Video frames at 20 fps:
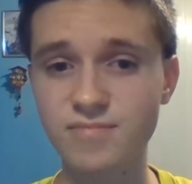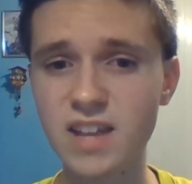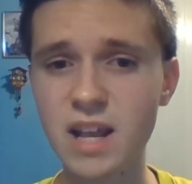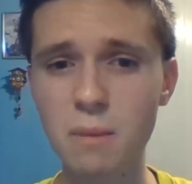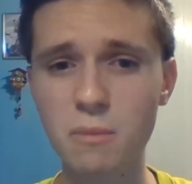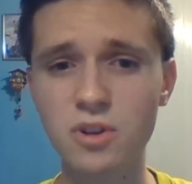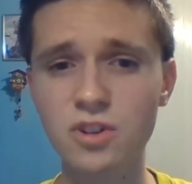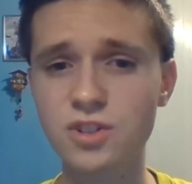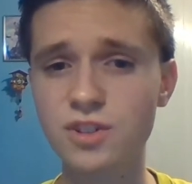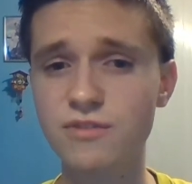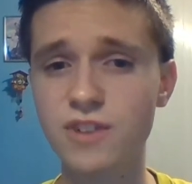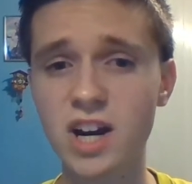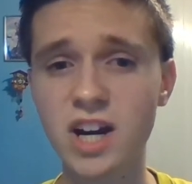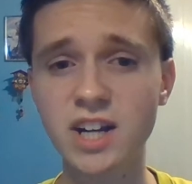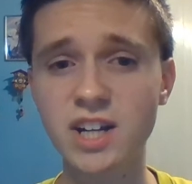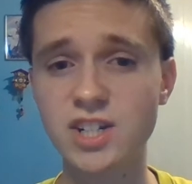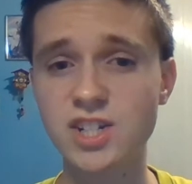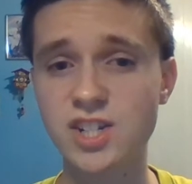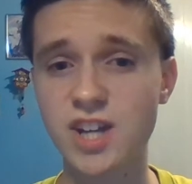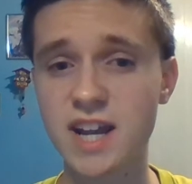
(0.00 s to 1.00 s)
But there's a very
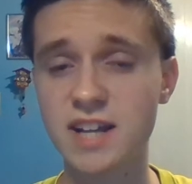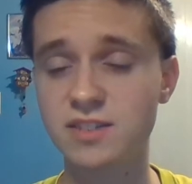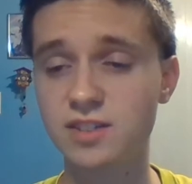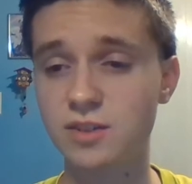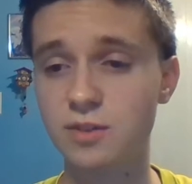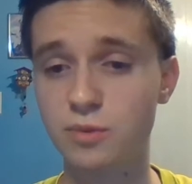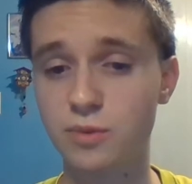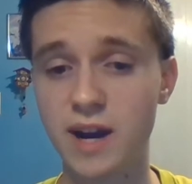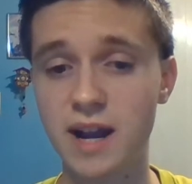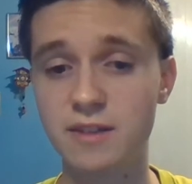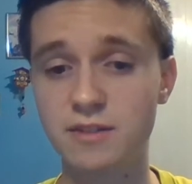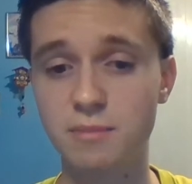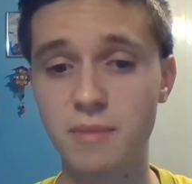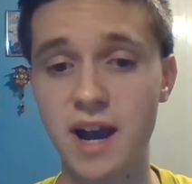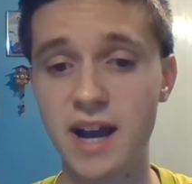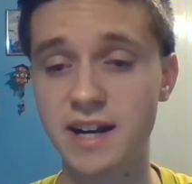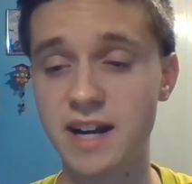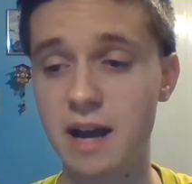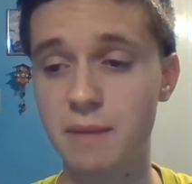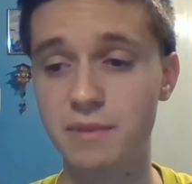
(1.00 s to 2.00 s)
good chance that the Rams
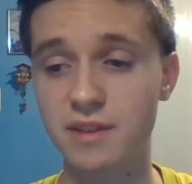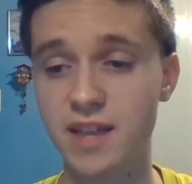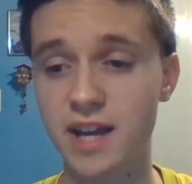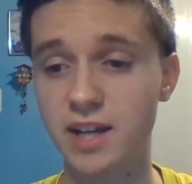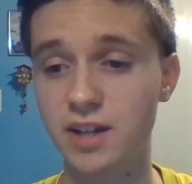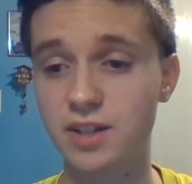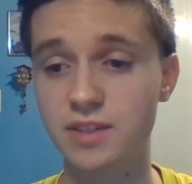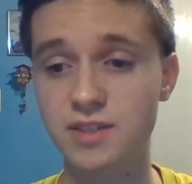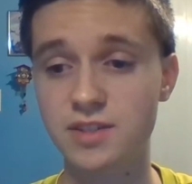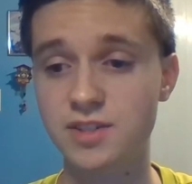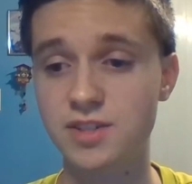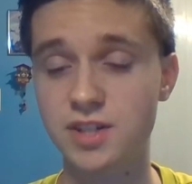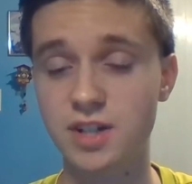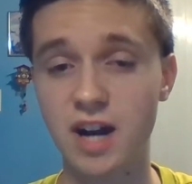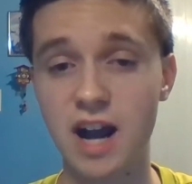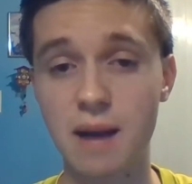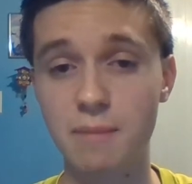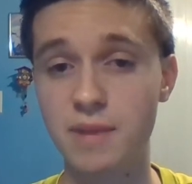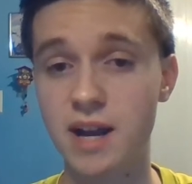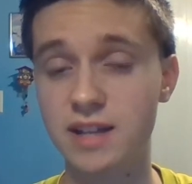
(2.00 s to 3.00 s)
might not be that good this year.
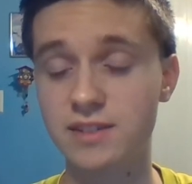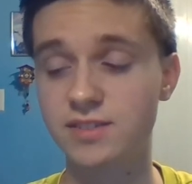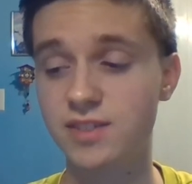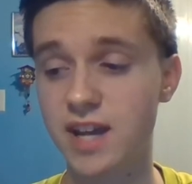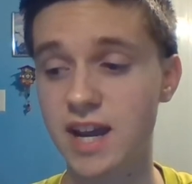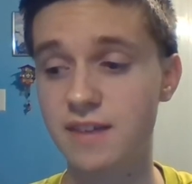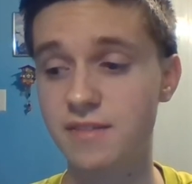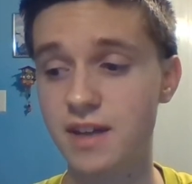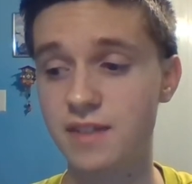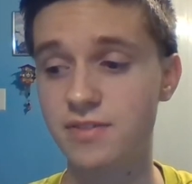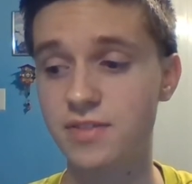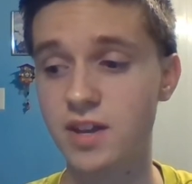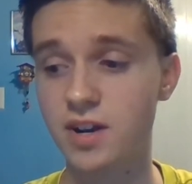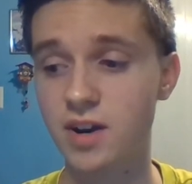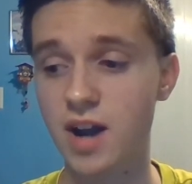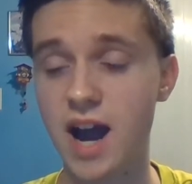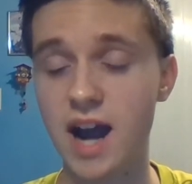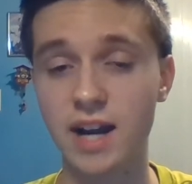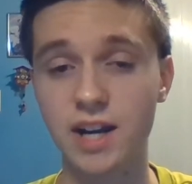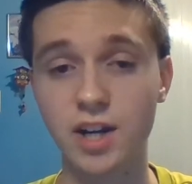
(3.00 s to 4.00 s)
I'm not saying that they're
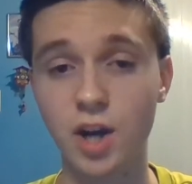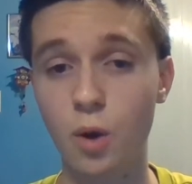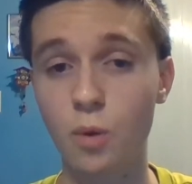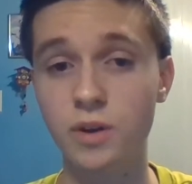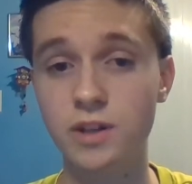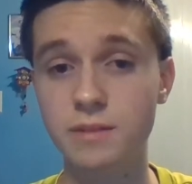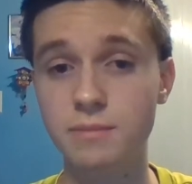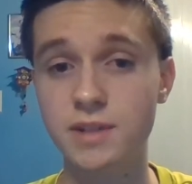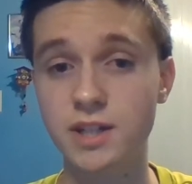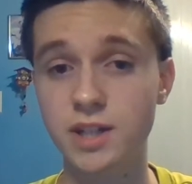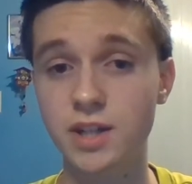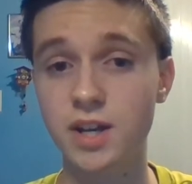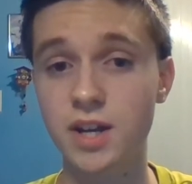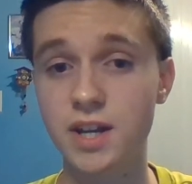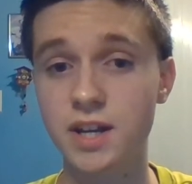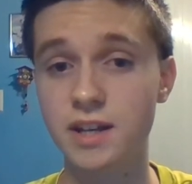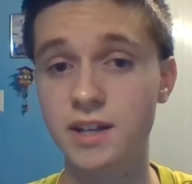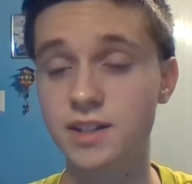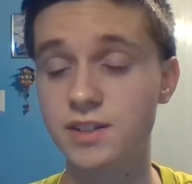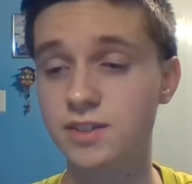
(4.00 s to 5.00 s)
not going to be
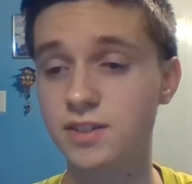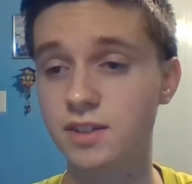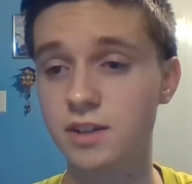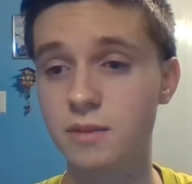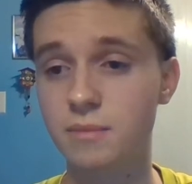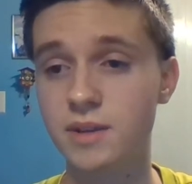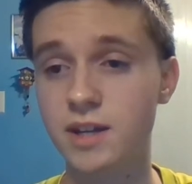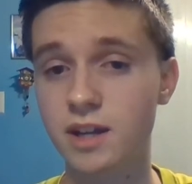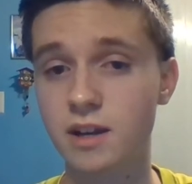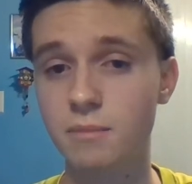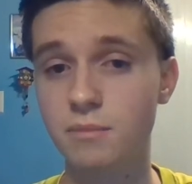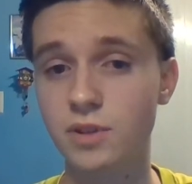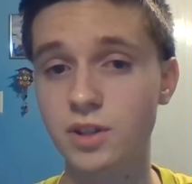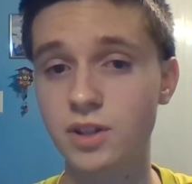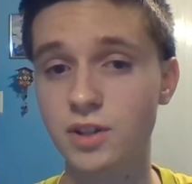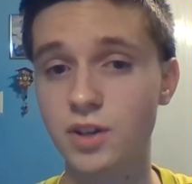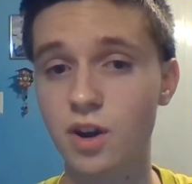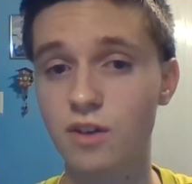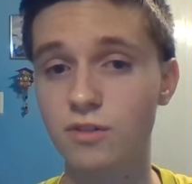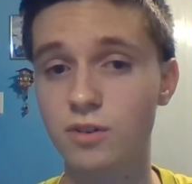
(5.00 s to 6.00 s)
good, and this could be a
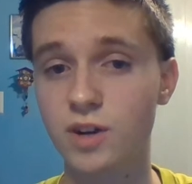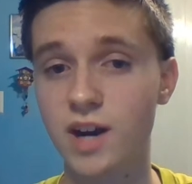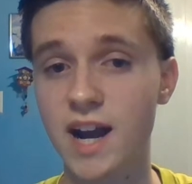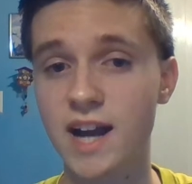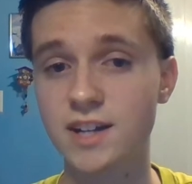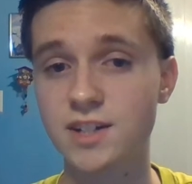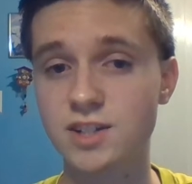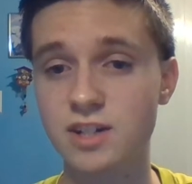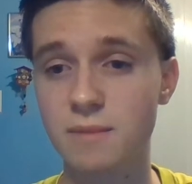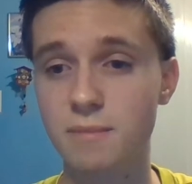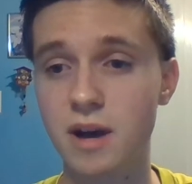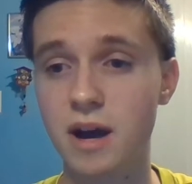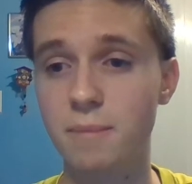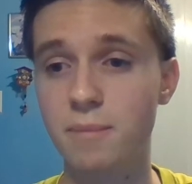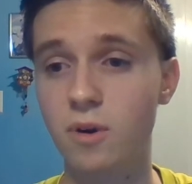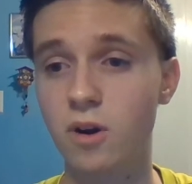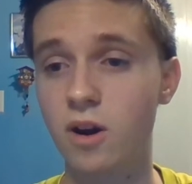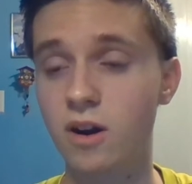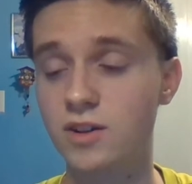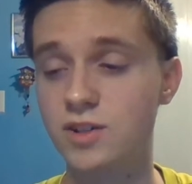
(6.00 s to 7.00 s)
completely overreaction on my
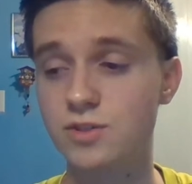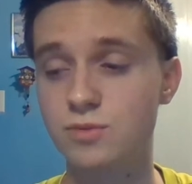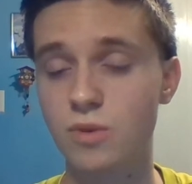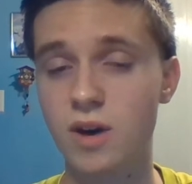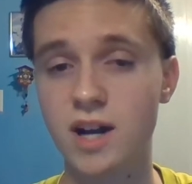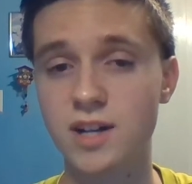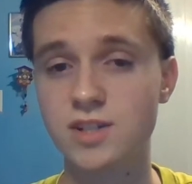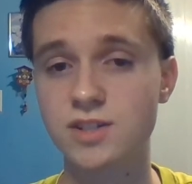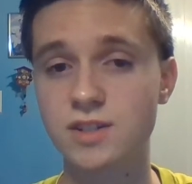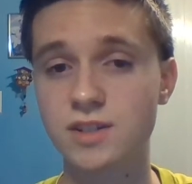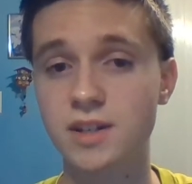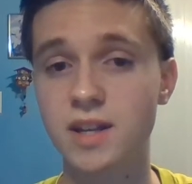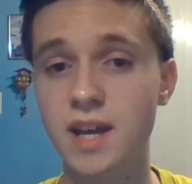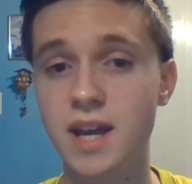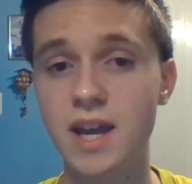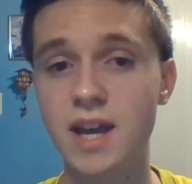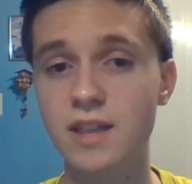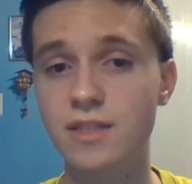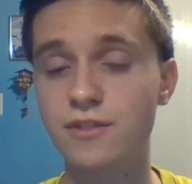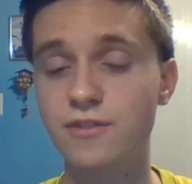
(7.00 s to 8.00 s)
part just watching
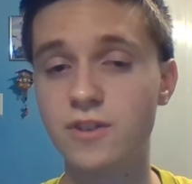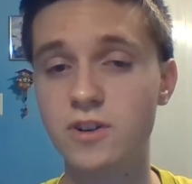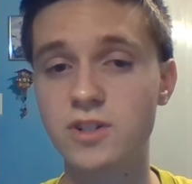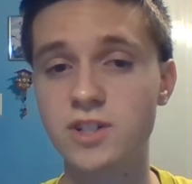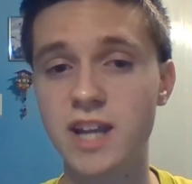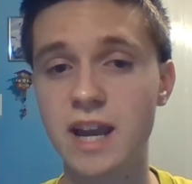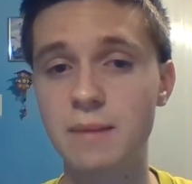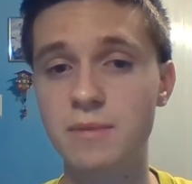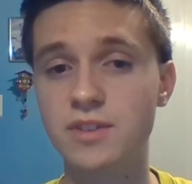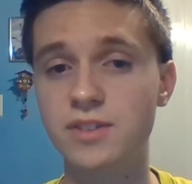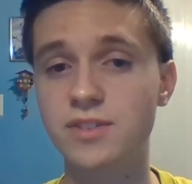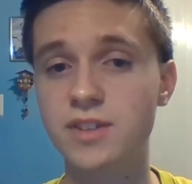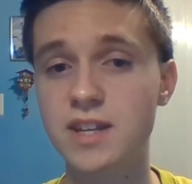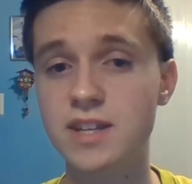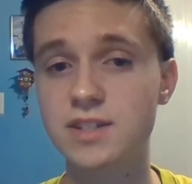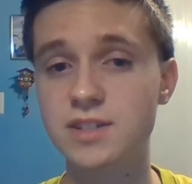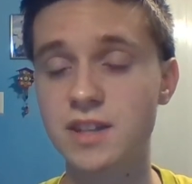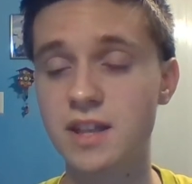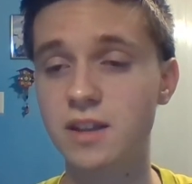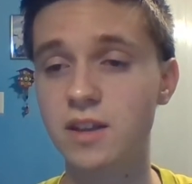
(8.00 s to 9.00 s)
the first game of the
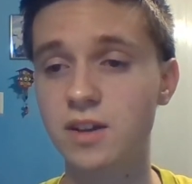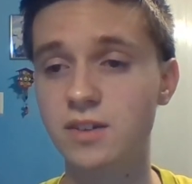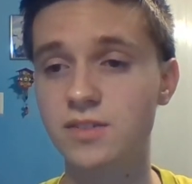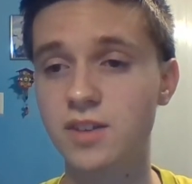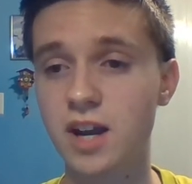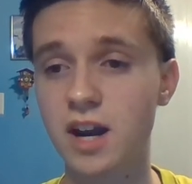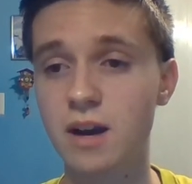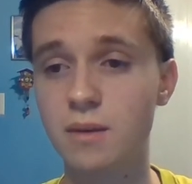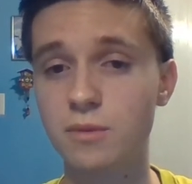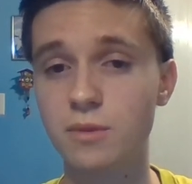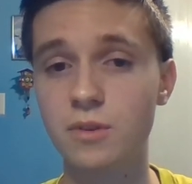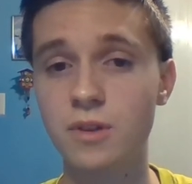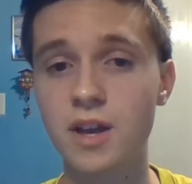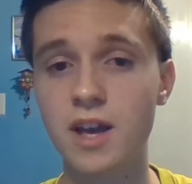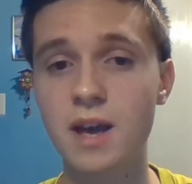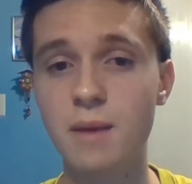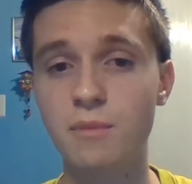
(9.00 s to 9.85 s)
season. They look terrible.